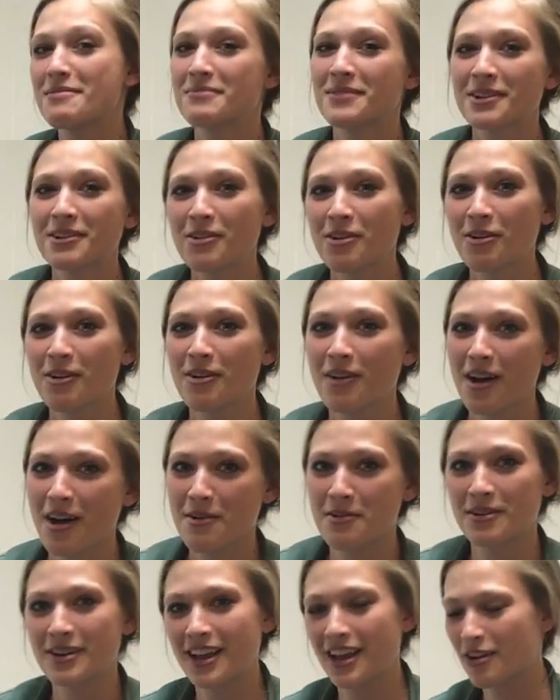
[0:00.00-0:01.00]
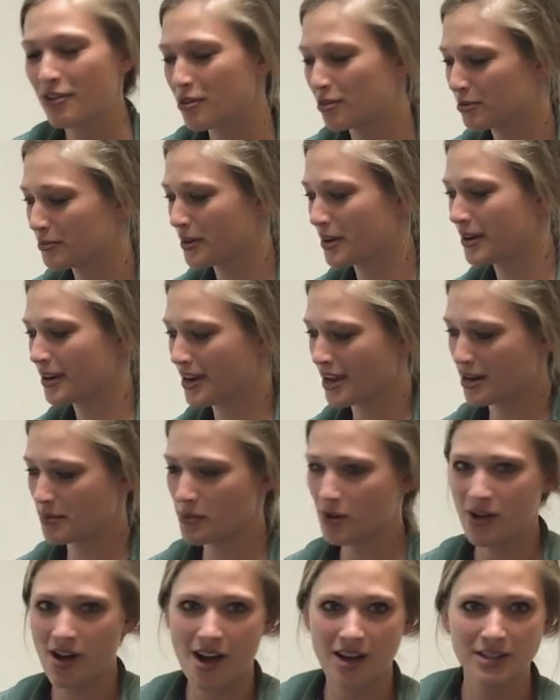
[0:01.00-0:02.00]
I'm Nicole. I work at Coldwater
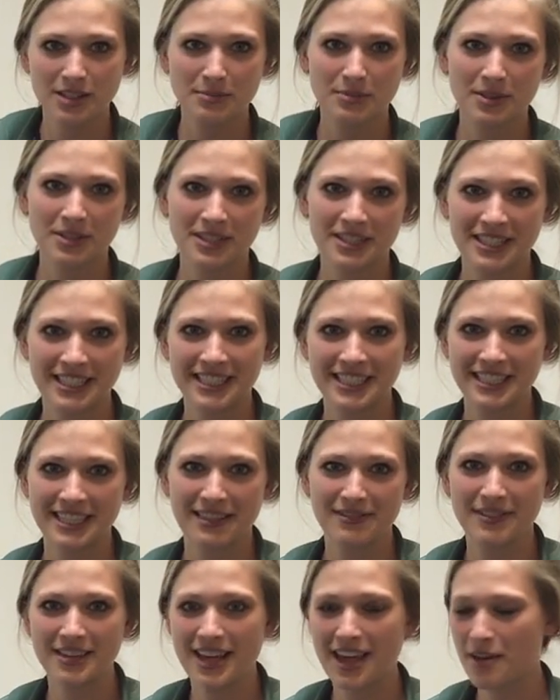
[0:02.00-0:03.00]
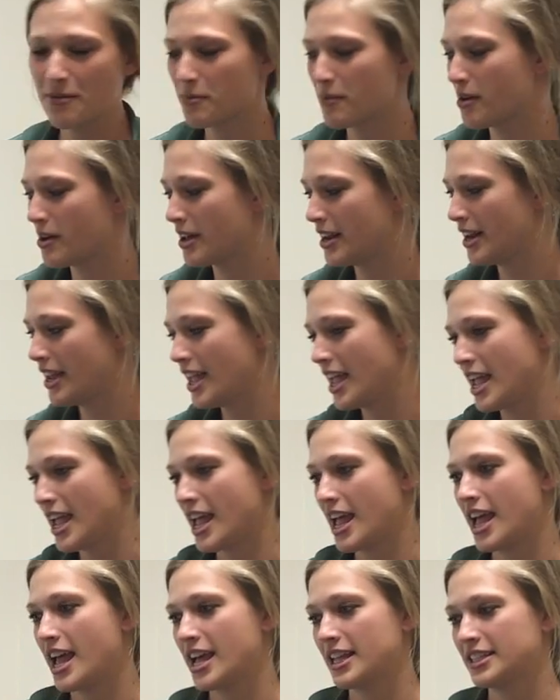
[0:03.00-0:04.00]
Animal Hospital as a CBA1,
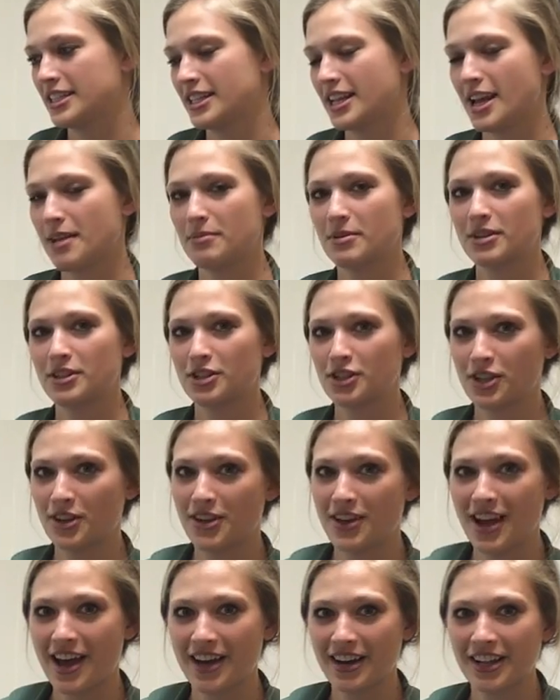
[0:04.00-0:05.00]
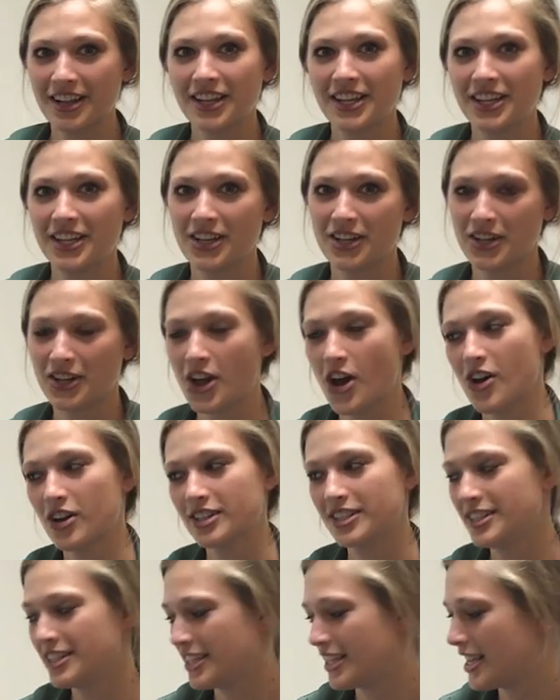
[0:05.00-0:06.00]
and today I'm going to show you how to clean your
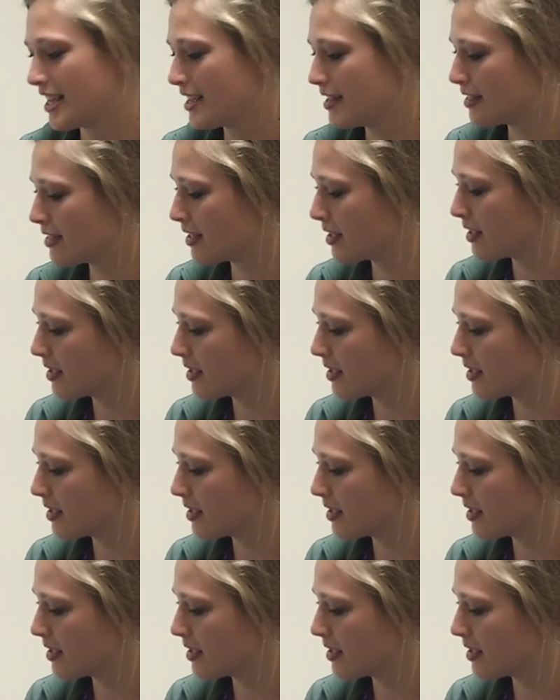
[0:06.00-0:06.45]
dog's teeth.